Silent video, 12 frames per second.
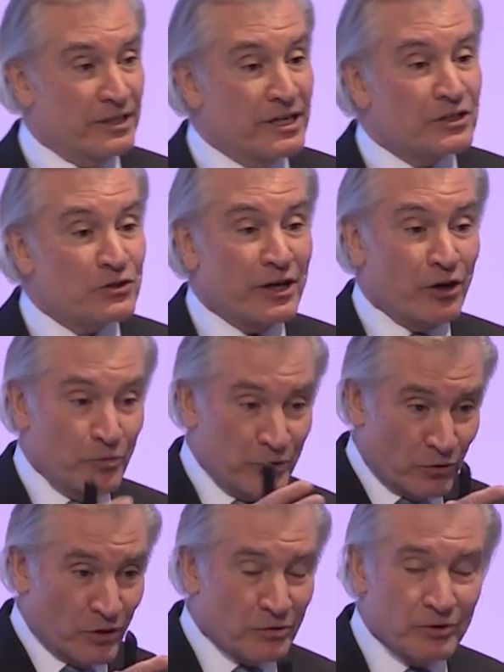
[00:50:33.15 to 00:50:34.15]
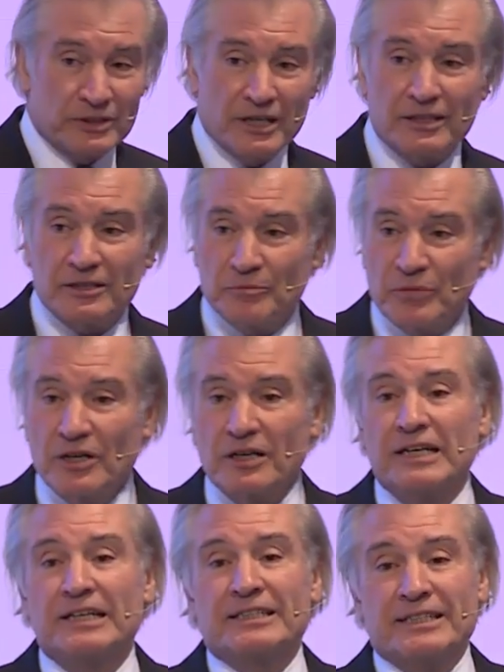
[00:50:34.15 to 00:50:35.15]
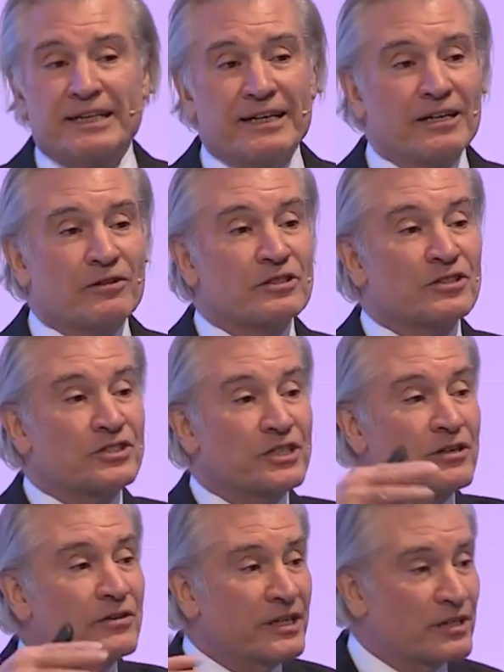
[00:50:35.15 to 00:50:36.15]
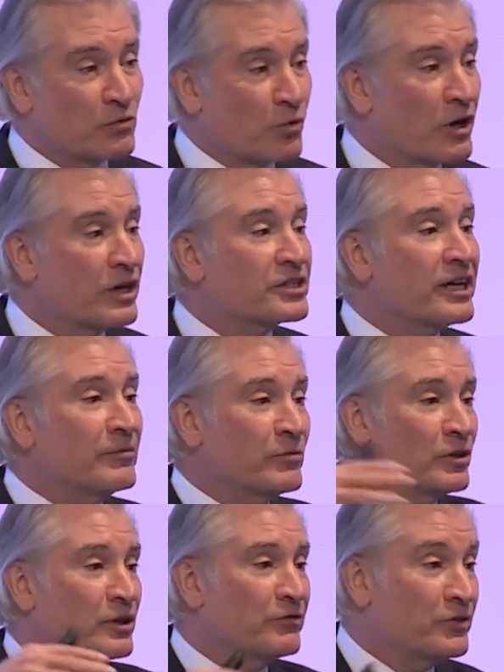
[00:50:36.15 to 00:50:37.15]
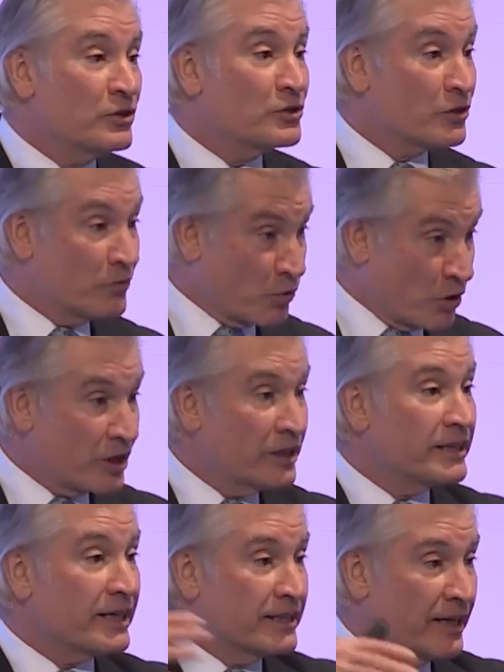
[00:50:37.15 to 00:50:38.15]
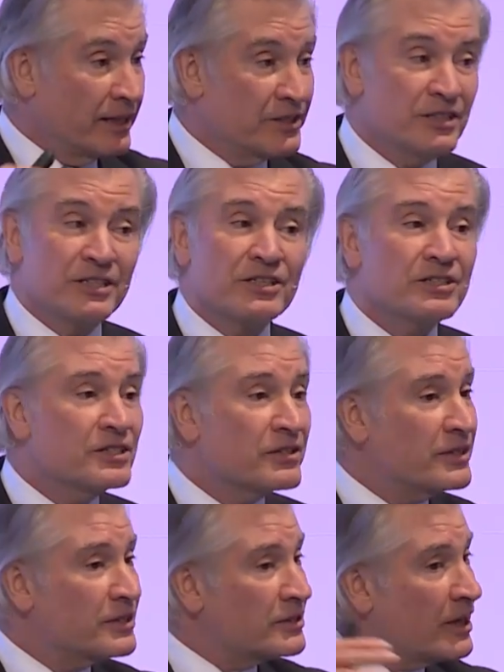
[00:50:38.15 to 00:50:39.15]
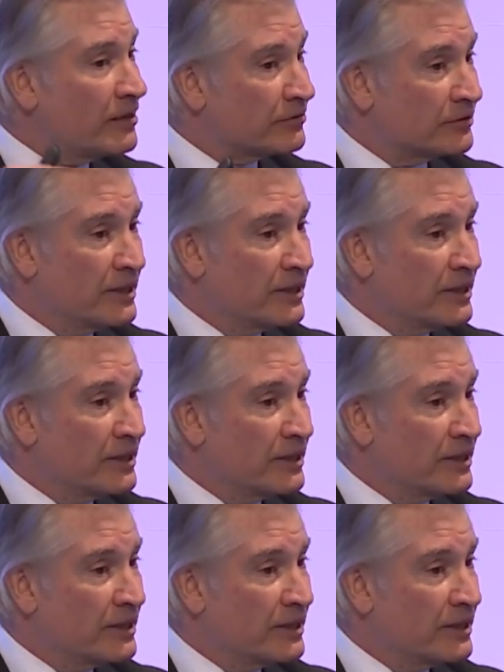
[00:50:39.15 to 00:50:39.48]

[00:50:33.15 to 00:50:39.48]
So I hope you'll work with Dr. Park to get a serious workshop on the future of work and technology. This is serious stuff.